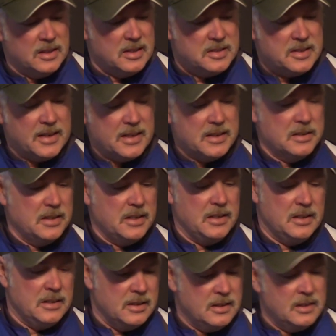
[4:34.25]

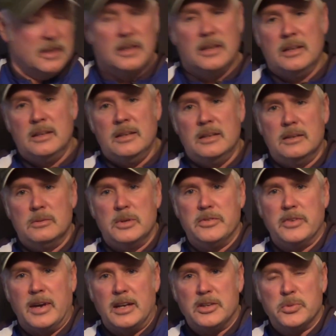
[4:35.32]
Secondly,
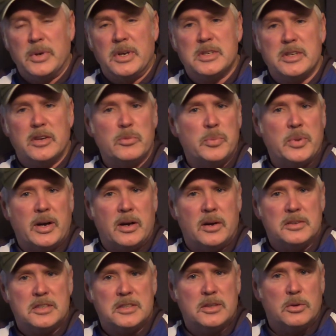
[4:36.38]
we've got
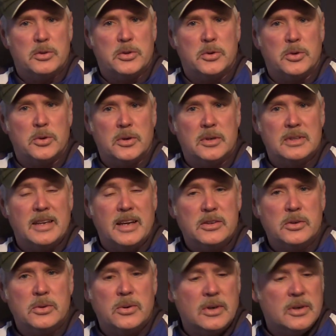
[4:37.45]
27-pound Stealthcore lead
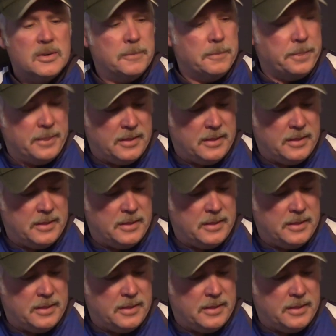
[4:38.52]
core.